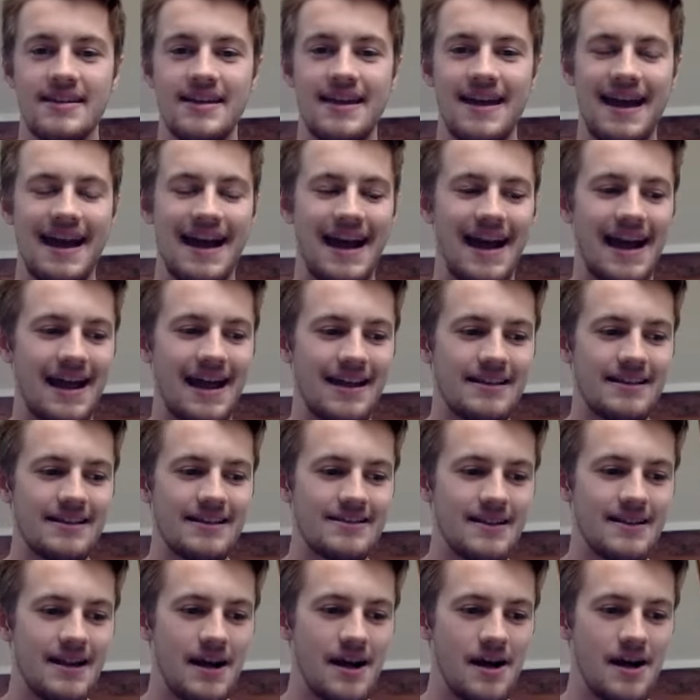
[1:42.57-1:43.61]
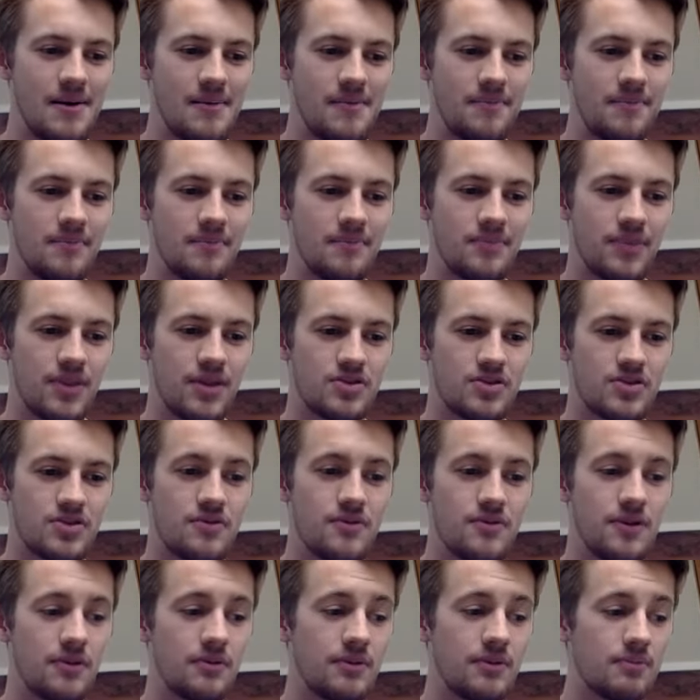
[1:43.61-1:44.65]
and sort of
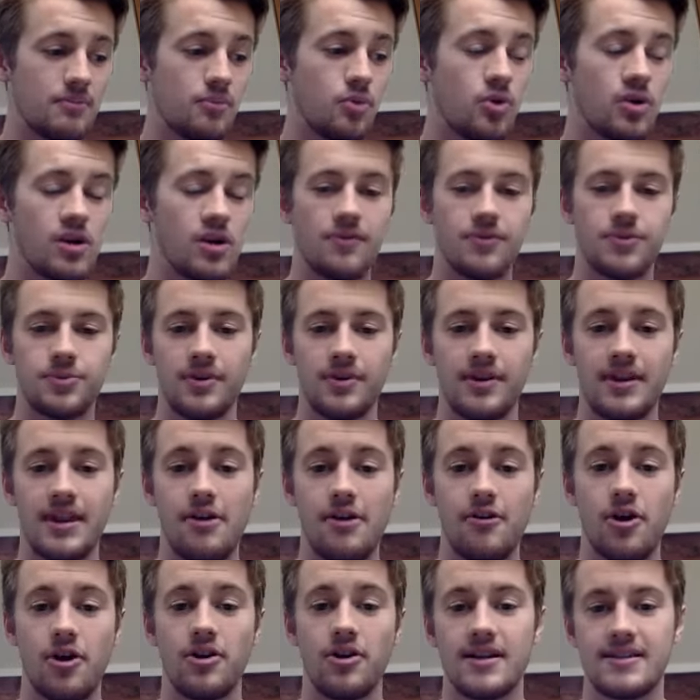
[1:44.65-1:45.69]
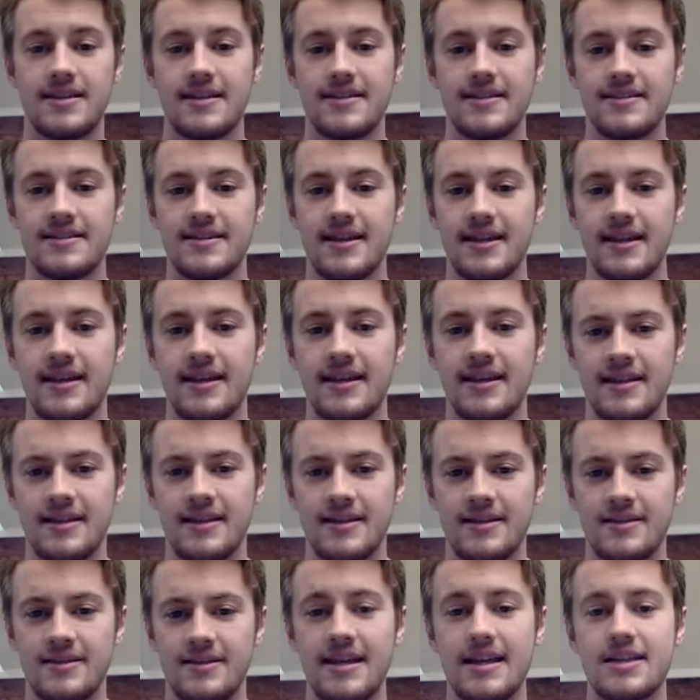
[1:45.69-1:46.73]
feel more comfortable in their own identity.
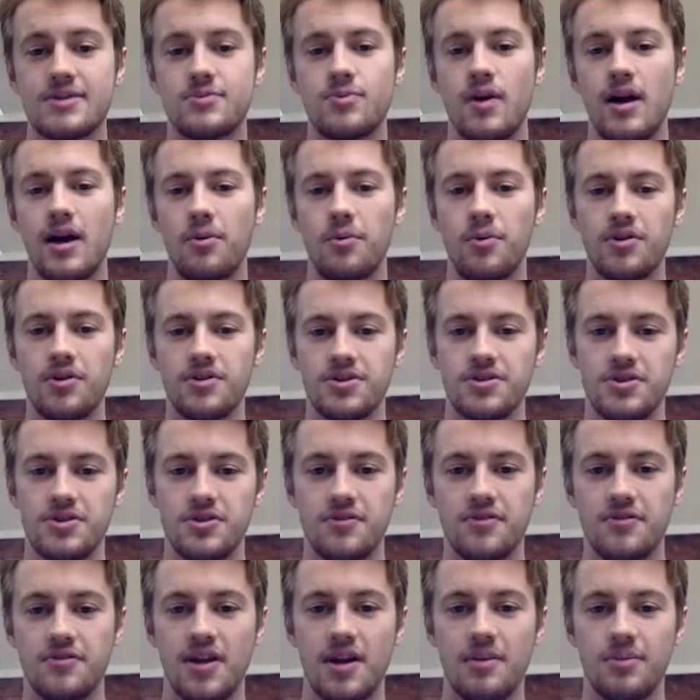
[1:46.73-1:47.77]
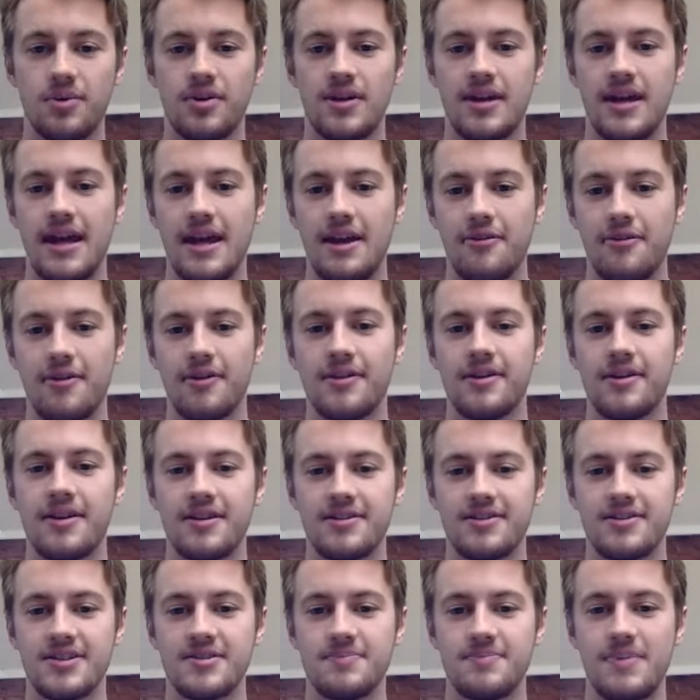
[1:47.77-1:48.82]
So that's why I wanted to sort of come on here and
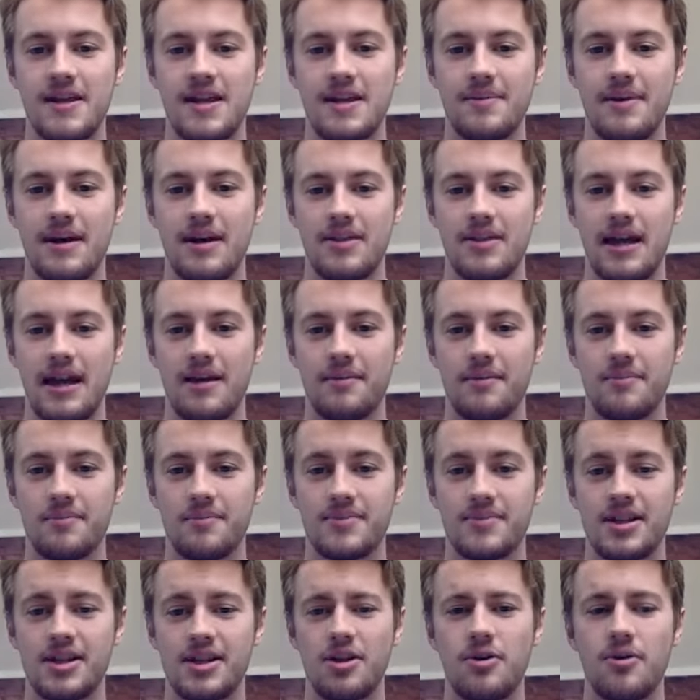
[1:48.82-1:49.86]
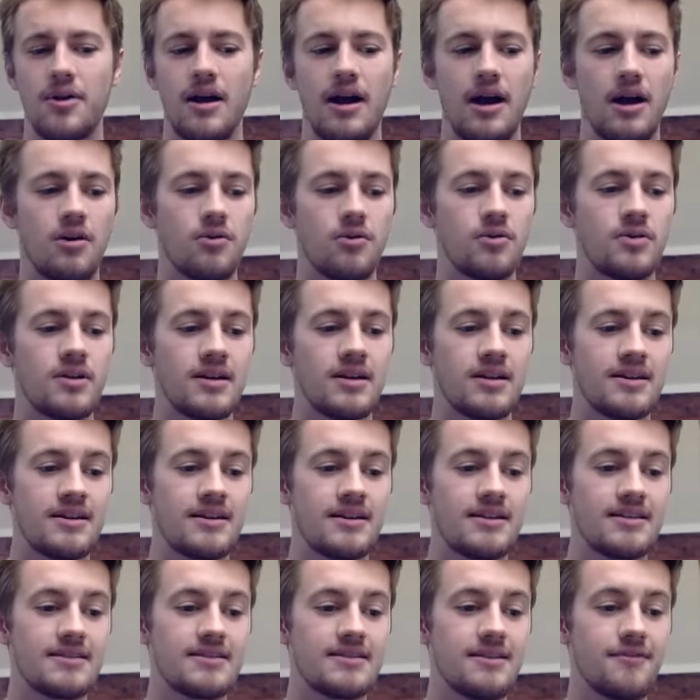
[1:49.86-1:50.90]
just speak about that. So I know how
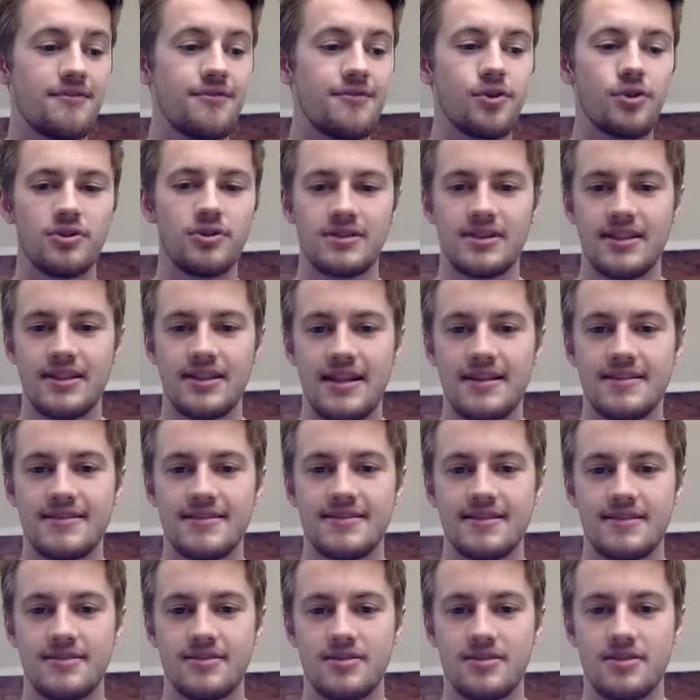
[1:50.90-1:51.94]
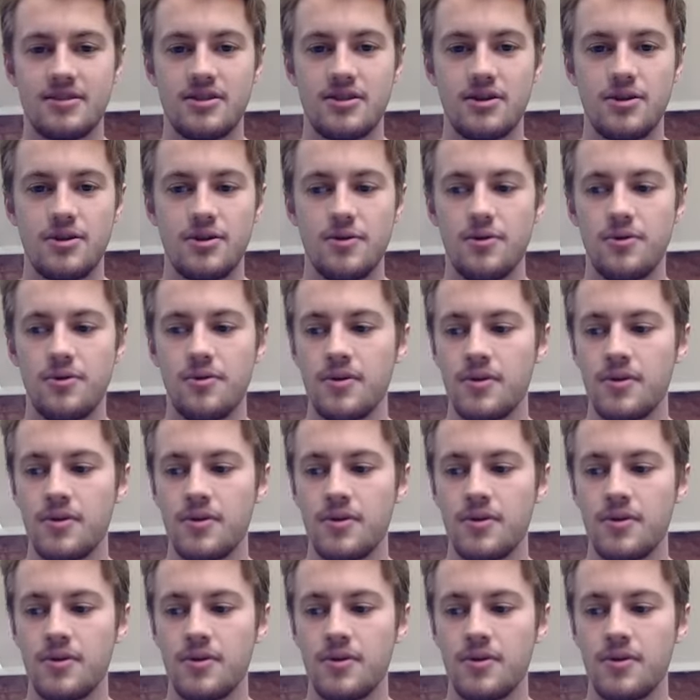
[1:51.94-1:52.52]
difficult it is to